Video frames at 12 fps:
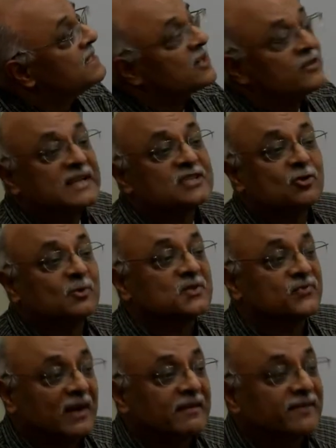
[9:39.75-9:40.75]
increased almost
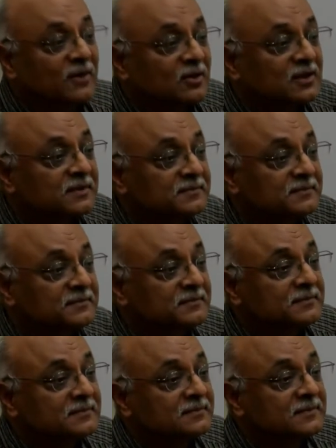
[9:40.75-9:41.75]
fivefold.
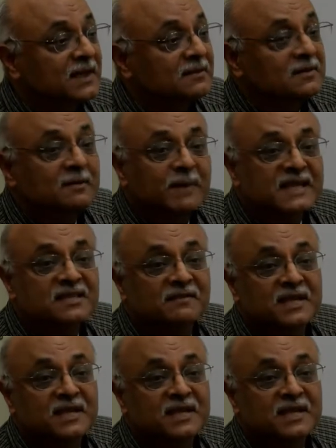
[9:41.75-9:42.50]
Yeah? Best of